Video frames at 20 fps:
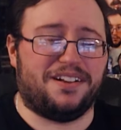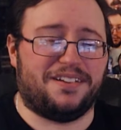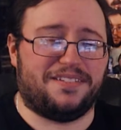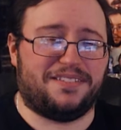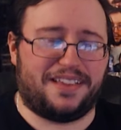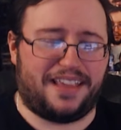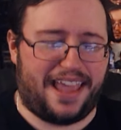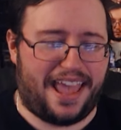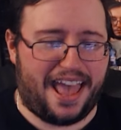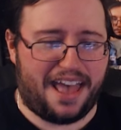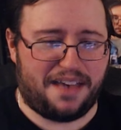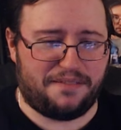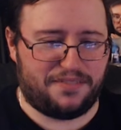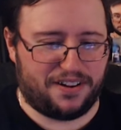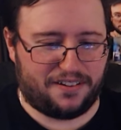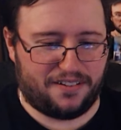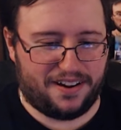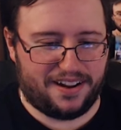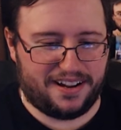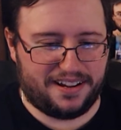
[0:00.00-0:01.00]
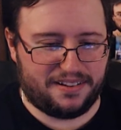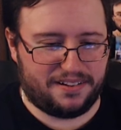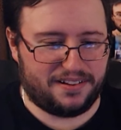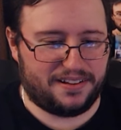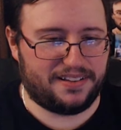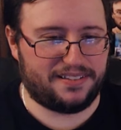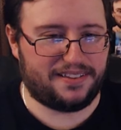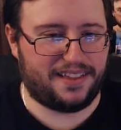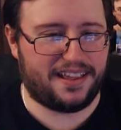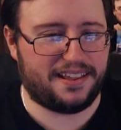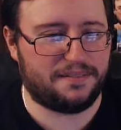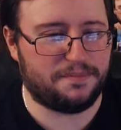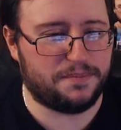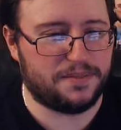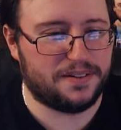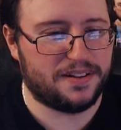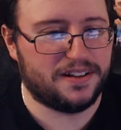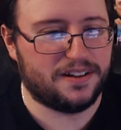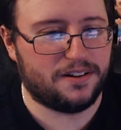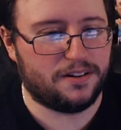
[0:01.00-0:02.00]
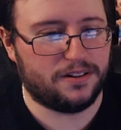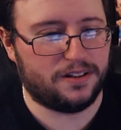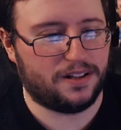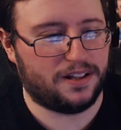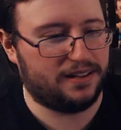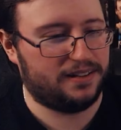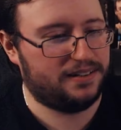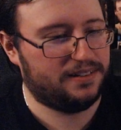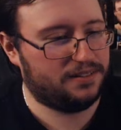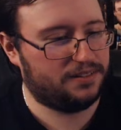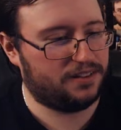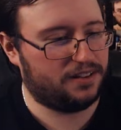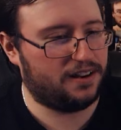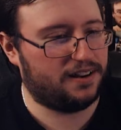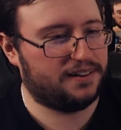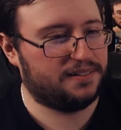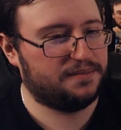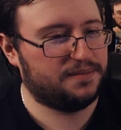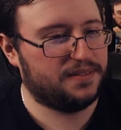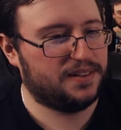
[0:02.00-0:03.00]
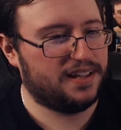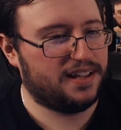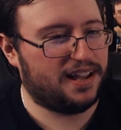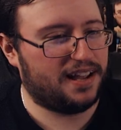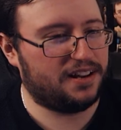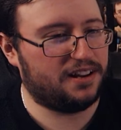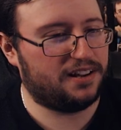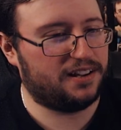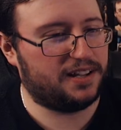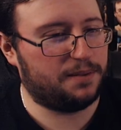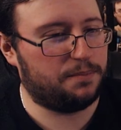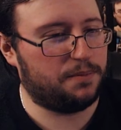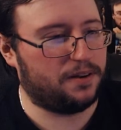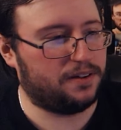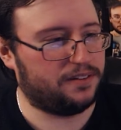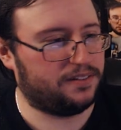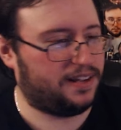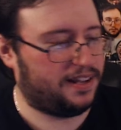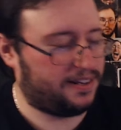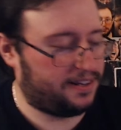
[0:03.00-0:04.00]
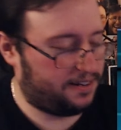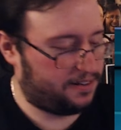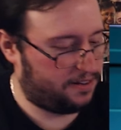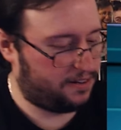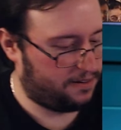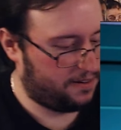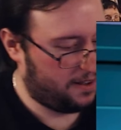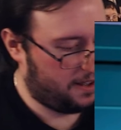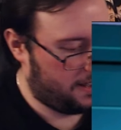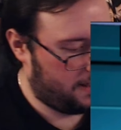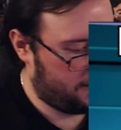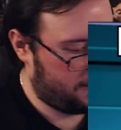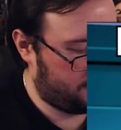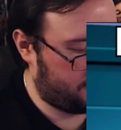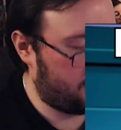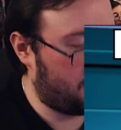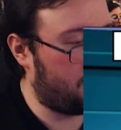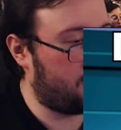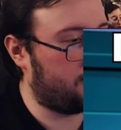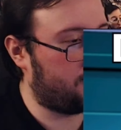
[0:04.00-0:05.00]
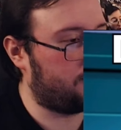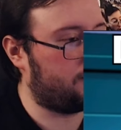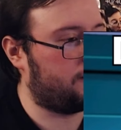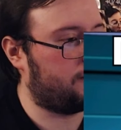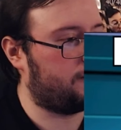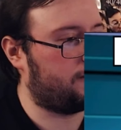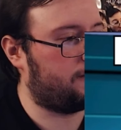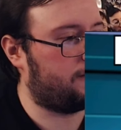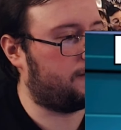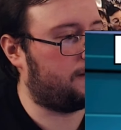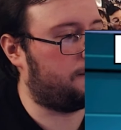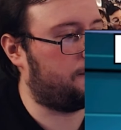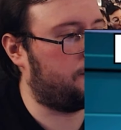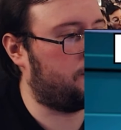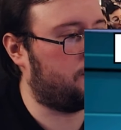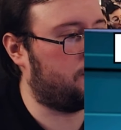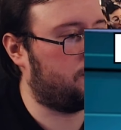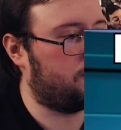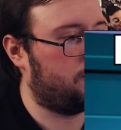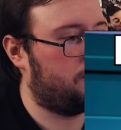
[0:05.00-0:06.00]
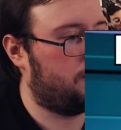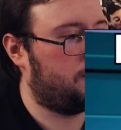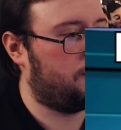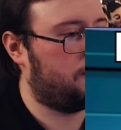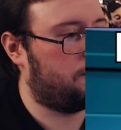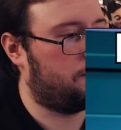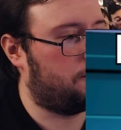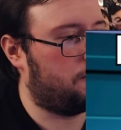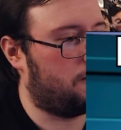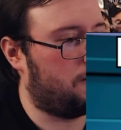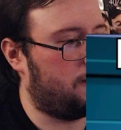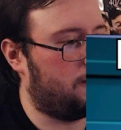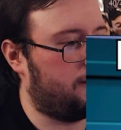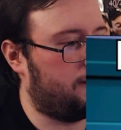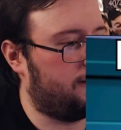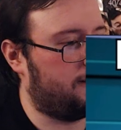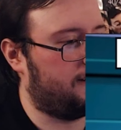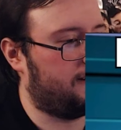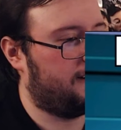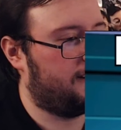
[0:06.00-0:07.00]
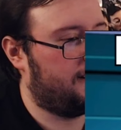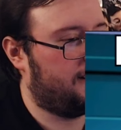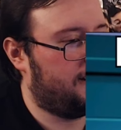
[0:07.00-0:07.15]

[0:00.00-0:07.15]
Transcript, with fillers: Is it Havok, right? Is that him? Hold on. Sorry. I know I keep pausing. I need to know. Scott Summers' brother.